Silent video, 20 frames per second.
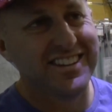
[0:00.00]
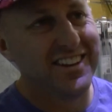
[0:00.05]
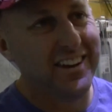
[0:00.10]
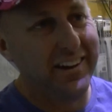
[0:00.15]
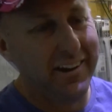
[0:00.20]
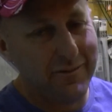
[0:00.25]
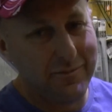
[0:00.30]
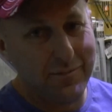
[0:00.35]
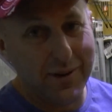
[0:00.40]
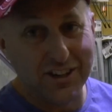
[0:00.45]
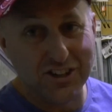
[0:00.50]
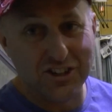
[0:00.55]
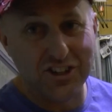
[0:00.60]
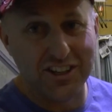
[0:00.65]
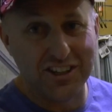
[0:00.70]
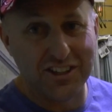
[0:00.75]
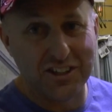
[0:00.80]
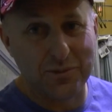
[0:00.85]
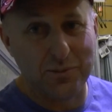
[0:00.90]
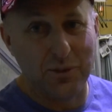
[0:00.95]
I've been
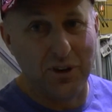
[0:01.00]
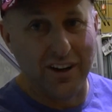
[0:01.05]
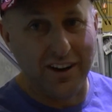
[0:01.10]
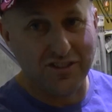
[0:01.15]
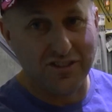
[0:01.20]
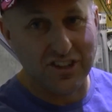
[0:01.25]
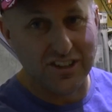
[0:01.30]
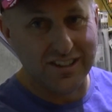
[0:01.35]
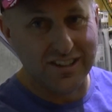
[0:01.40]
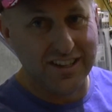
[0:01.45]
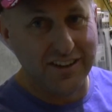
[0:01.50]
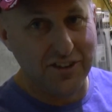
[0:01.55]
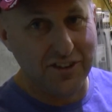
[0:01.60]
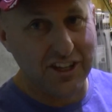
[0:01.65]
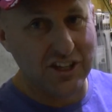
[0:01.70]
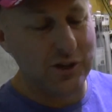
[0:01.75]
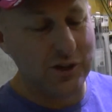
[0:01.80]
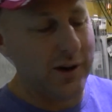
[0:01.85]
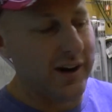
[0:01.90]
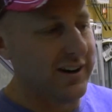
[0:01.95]
shooting this morning. I've shot
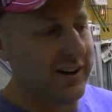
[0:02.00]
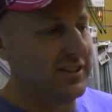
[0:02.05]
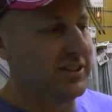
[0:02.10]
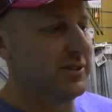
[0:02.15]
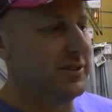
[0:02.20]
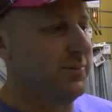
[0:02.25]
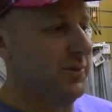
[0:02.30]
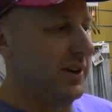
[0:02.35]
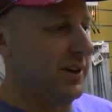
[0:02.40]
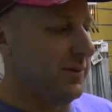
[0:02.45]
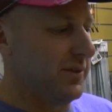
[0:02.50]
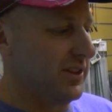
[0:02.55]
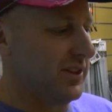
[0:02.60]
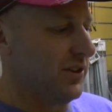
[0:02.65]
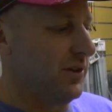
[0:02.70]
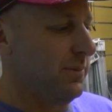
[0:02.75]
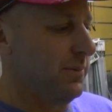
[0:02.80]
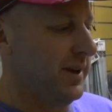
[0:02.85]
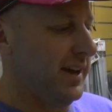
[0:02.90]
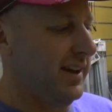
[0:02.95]
72 arrows this morning with the
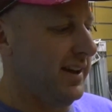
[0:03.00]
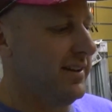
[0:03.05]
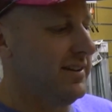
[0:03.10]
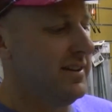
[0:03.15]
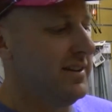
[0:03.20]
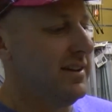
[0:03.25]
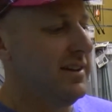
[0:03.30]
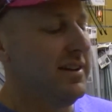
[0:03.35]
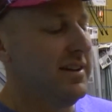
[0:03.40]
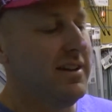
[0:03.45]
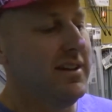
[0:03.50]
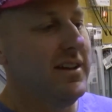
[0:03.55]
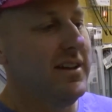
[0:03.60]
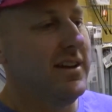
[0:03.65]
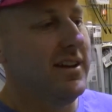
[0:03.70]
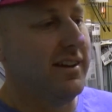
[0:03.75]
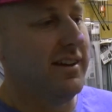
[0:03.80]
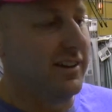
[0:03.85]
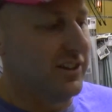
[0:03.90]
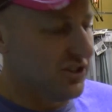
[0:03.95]
compound.
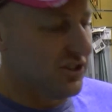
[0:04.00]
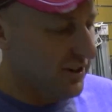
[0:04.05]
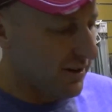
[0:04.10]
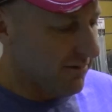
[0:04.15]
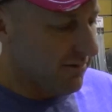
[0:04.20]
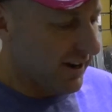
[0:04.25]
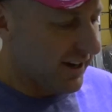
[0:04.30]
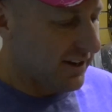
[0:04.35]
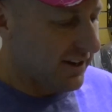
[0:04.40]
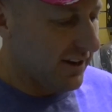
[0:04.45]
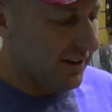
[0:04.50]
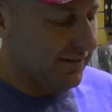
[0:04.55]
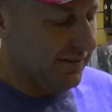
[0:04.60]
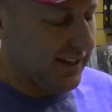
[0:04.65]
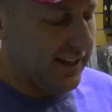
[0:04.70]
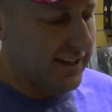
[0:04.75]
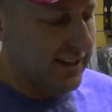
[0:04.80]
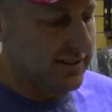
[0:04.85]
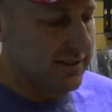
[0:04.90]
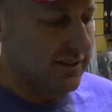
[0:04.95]
I shot recurve
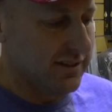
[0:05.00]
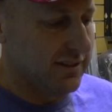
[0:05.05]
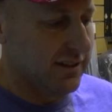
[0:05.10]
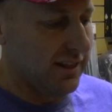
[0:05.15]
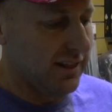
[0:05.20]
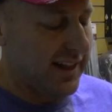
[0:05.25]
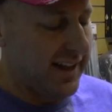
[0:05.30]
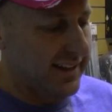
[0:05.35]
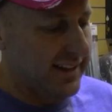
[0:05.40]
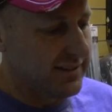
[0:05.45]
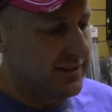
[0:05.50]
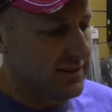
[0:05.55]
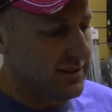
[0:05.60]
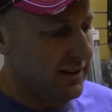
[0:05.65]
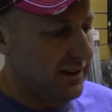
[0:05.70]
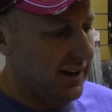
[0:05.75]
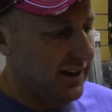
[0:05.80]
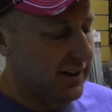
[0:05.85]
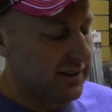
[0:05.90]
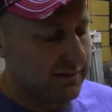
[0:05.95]
last
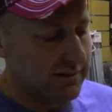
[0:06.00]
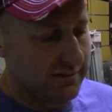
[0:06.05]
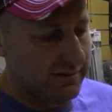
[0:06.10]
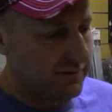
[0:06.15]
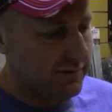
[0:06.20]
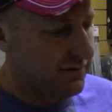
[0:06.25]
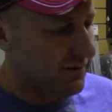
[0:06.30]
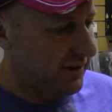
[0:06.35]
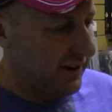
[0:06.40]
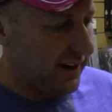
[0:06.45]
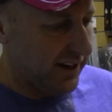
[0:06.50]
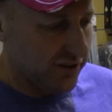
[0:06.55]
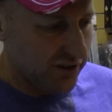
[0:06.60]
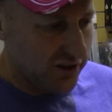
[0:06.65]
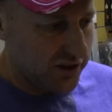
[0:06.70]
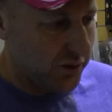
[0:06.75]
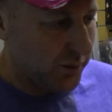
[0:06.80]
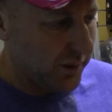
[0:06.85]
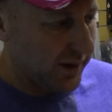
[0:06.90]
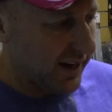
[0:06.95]
night for
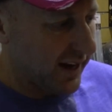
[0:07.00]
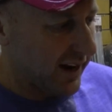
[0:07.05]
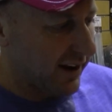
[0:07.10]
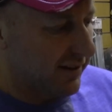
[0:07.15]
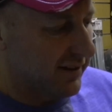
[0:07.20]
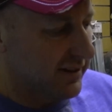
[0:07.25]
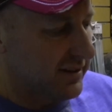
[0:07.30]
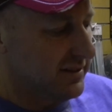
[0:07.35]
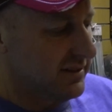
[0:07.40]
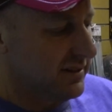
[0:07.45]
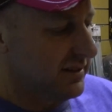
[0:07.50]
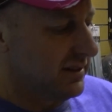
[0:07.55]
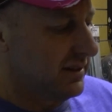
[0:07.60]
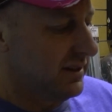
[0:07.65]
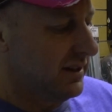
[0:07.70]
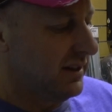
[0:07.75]
120 arrows.